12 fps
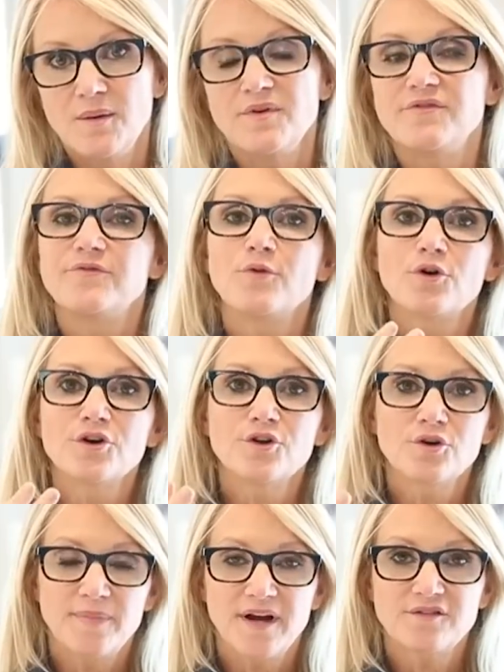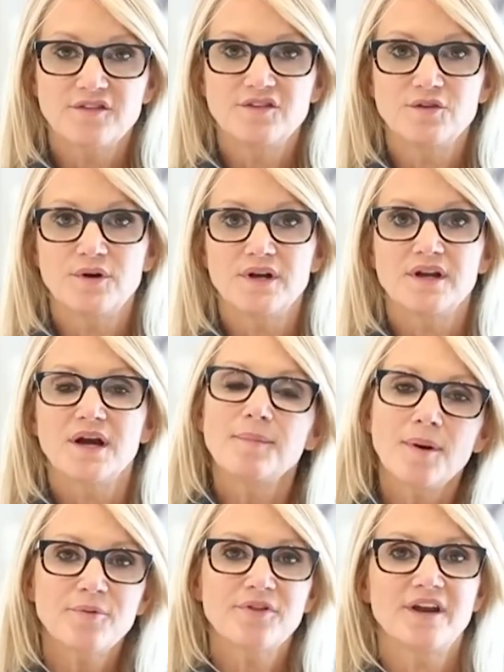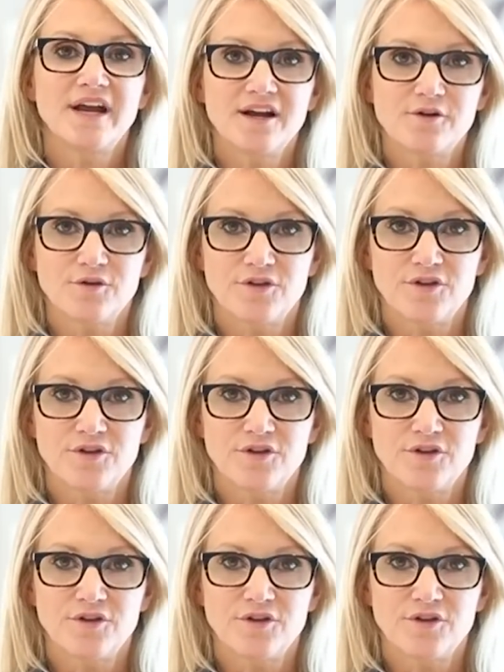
before you're about to do it, come up with an anchor